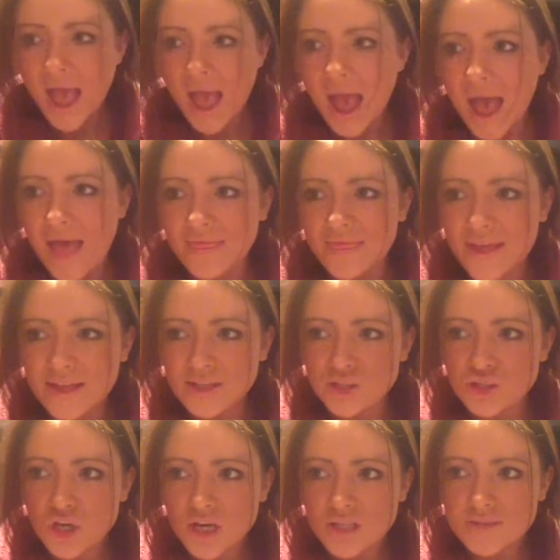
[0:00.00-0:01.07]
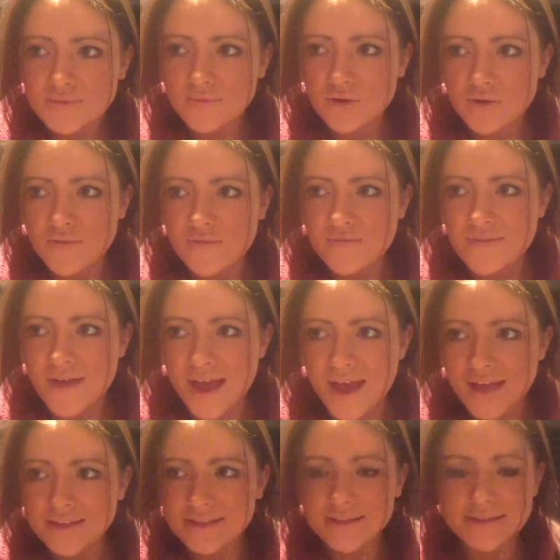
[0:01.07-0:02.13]
And then just for
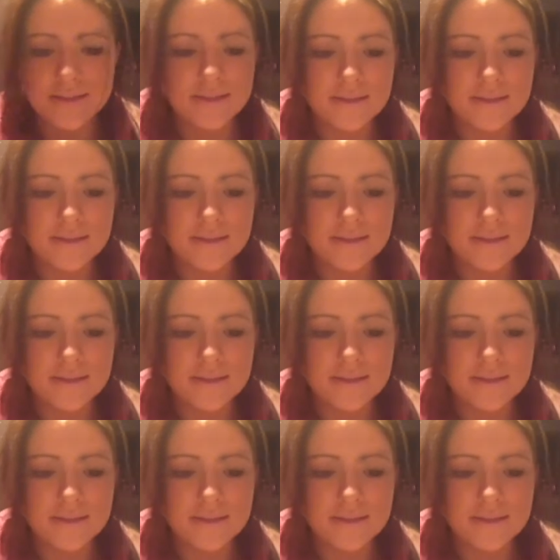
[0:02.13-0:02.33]
effect,